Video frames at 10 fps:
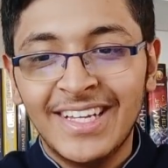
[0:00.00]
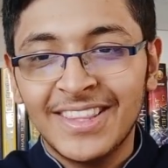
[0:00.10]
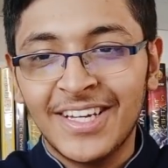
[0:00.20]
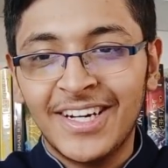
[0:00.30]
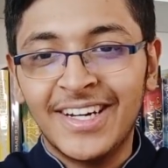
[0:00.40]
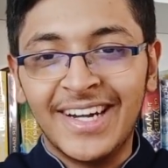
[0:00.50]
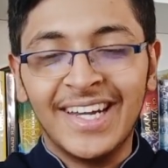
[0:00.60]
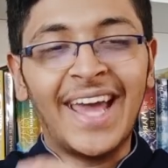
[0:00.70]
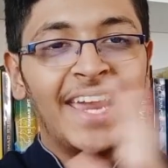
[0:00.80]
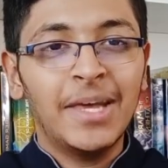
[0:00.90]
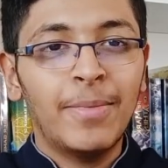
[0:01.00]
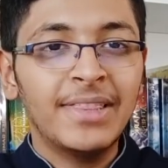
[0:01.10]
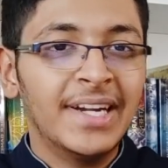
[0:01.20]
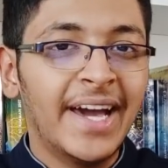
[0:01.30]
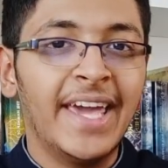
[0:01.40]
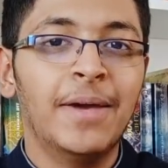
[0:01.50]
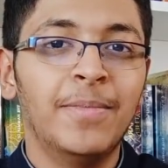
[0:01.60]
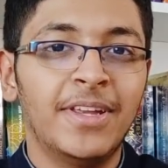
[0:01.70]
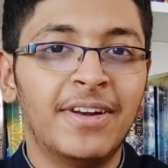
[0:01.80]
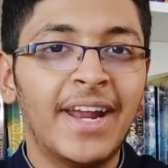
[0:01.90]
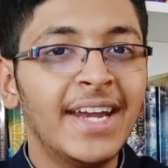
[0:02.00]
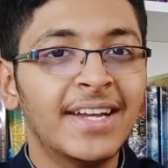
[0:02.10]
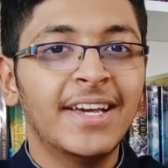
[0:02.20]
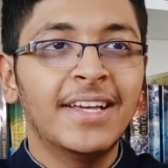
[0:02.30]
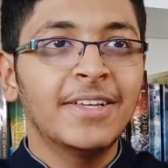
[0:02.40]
the dilemma that I am in, right?